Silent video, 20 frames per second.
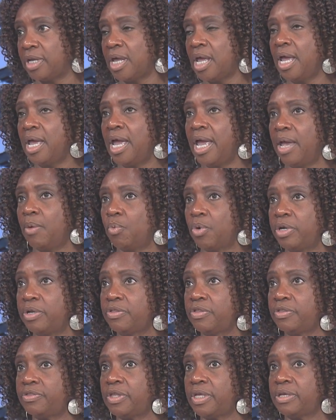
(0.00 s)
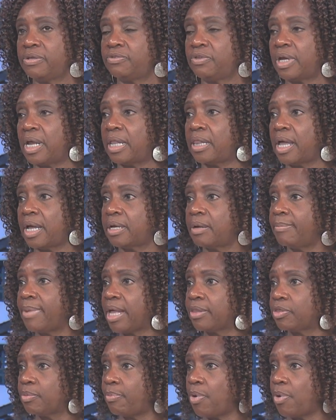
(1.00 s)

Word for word: Right. And one of the things that I like about the